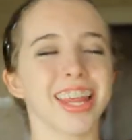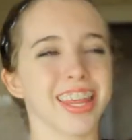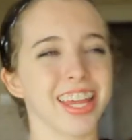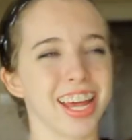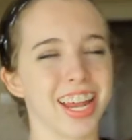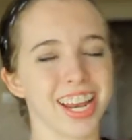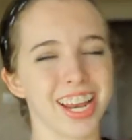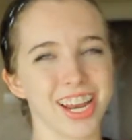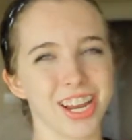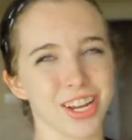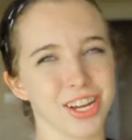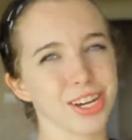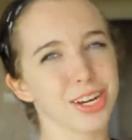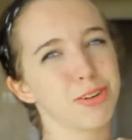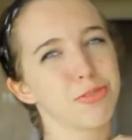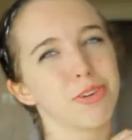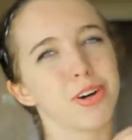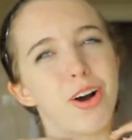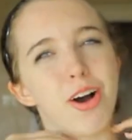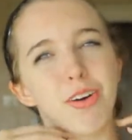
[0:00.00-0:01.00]
then
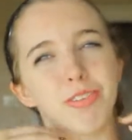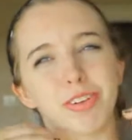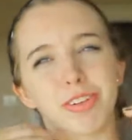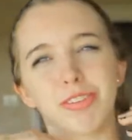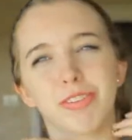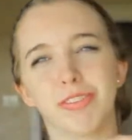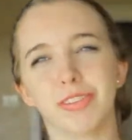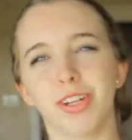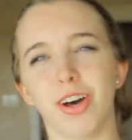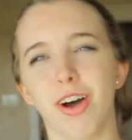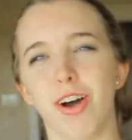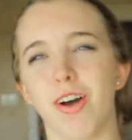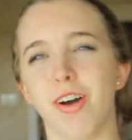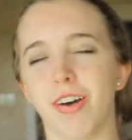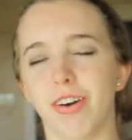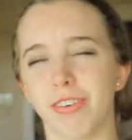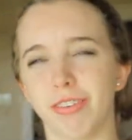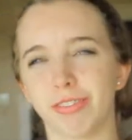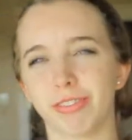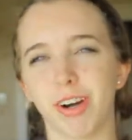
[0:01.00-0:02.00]
good will
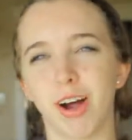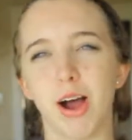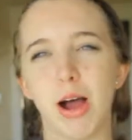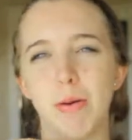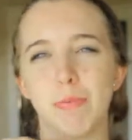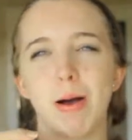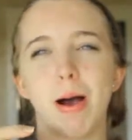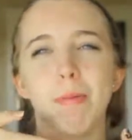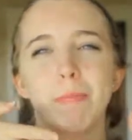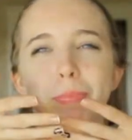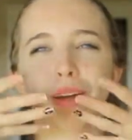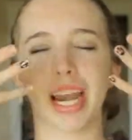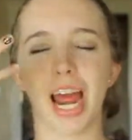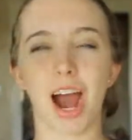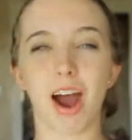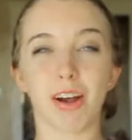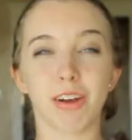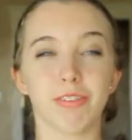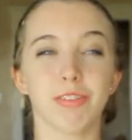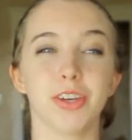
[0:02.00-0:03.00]
overflow from up and
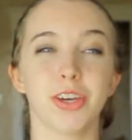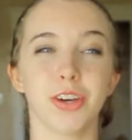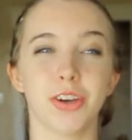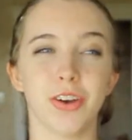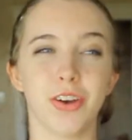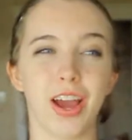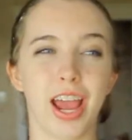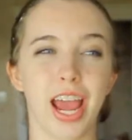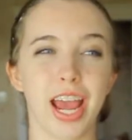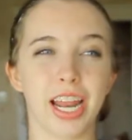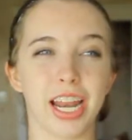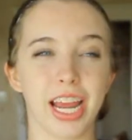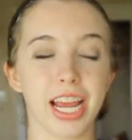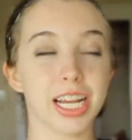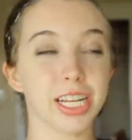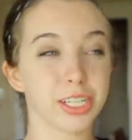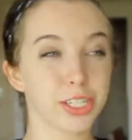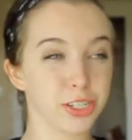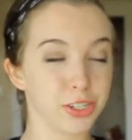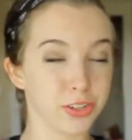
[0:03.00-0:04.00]
out of you and
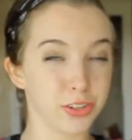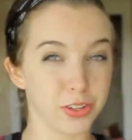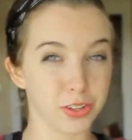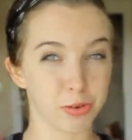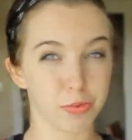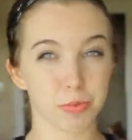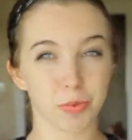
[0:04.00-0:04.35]
into the